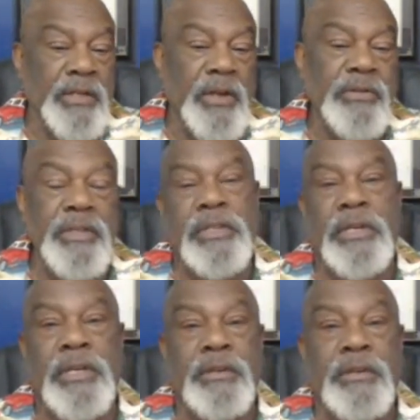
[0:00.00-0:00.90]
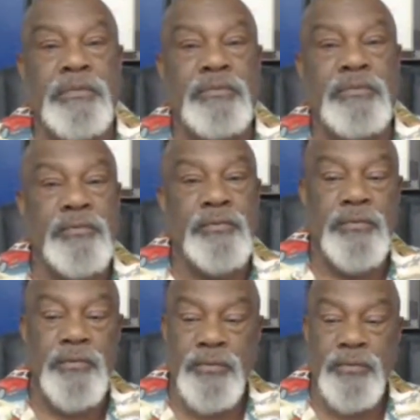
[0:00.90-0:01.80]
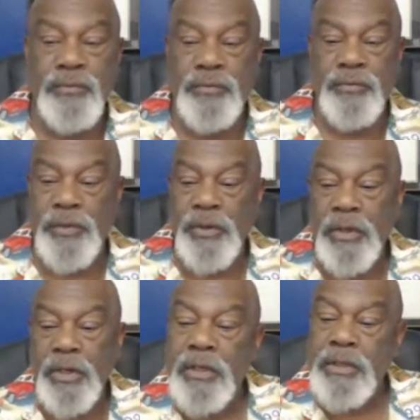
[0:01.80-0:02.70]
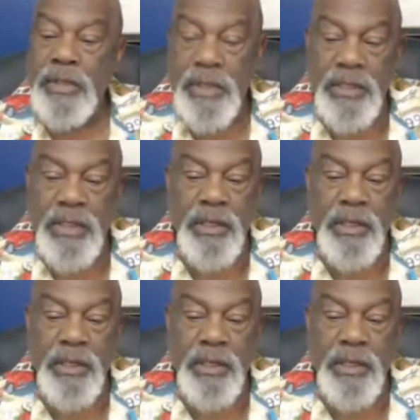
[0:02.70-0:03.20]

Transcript: You need to learn. Chester Chong,